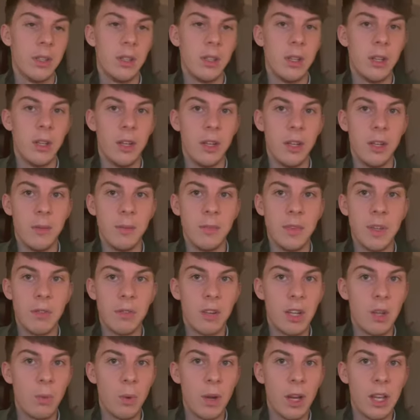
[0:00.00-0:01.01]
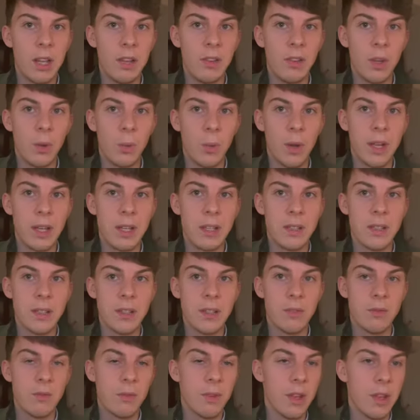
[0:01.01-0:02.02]
Definitely well in the
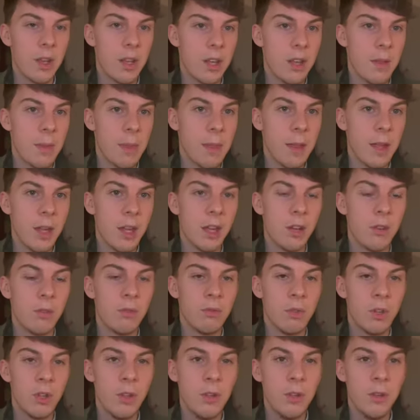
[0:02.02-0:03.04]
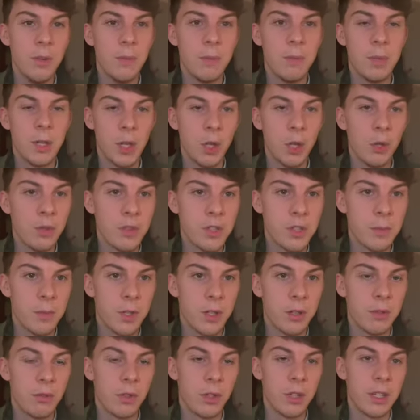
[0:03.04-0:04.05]
weights. The run,
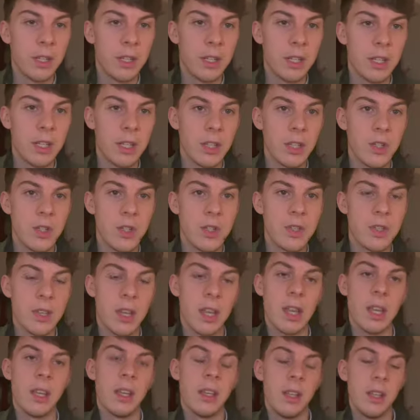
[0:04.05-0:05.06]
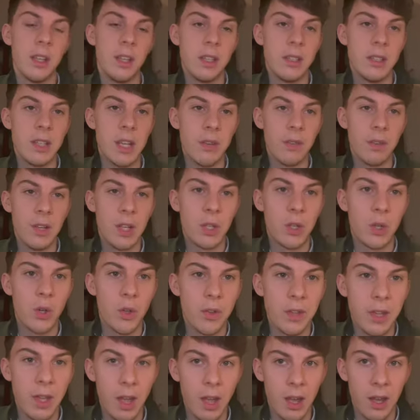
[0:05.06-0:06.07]
penultimate runner, I should say, definitely
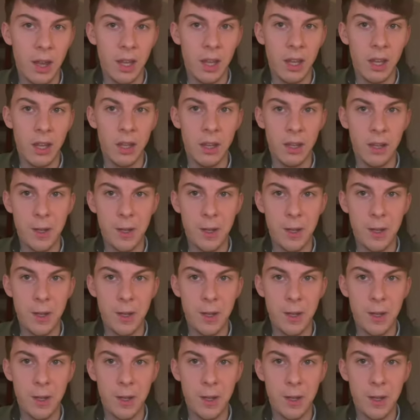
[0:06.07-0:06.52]
caught the eye.